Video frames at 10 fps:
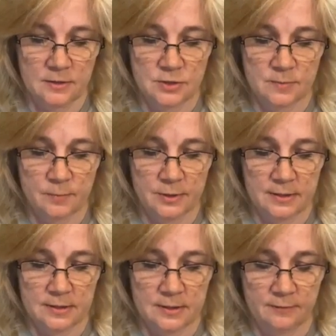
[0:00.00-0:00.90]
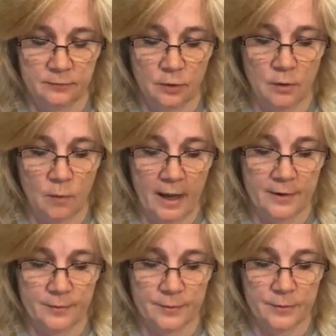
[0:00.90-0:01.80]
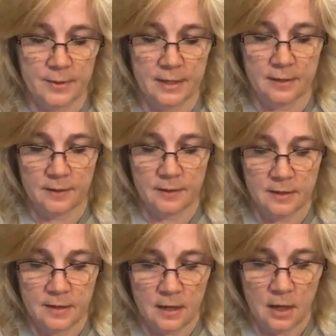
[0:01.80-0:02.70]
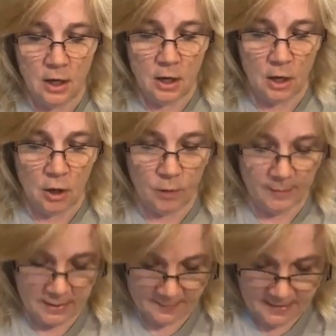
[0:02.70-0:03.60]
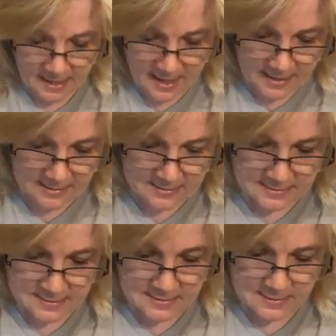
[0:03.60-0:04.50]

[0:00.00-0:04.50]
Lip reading: You just put the floral wire through here, open up the end,